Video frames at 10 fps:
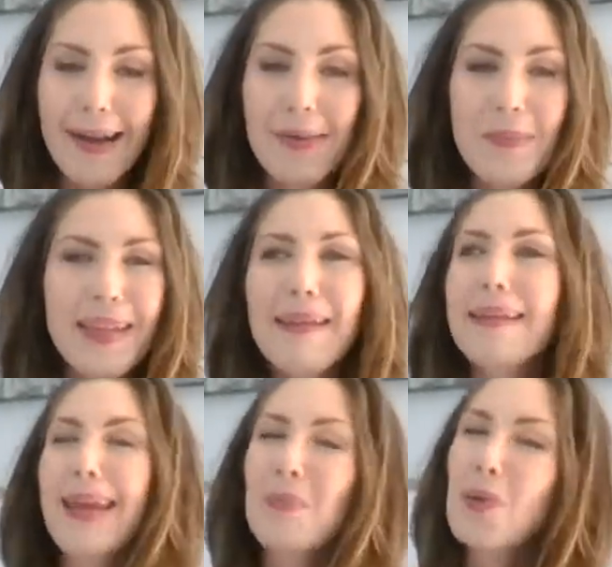And I'm like,
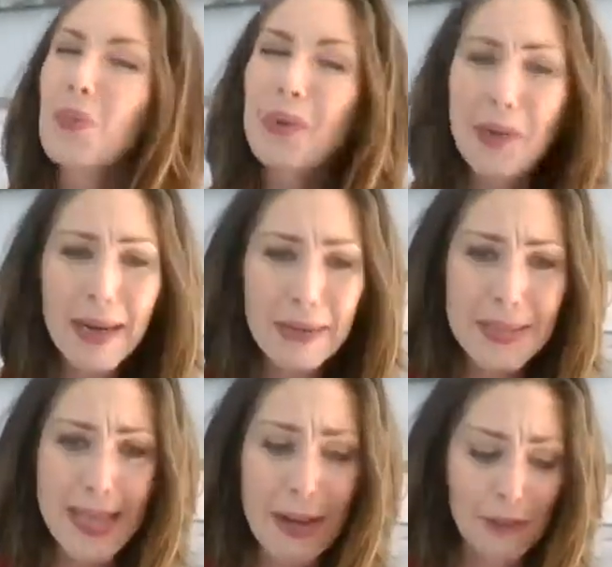yeah, but we were
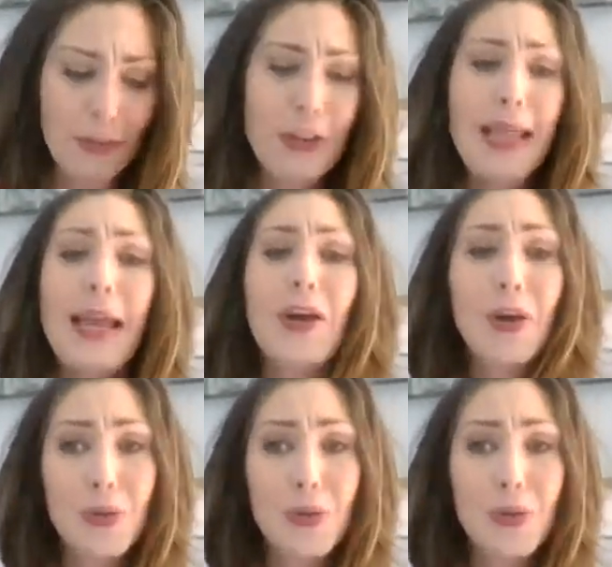outside for like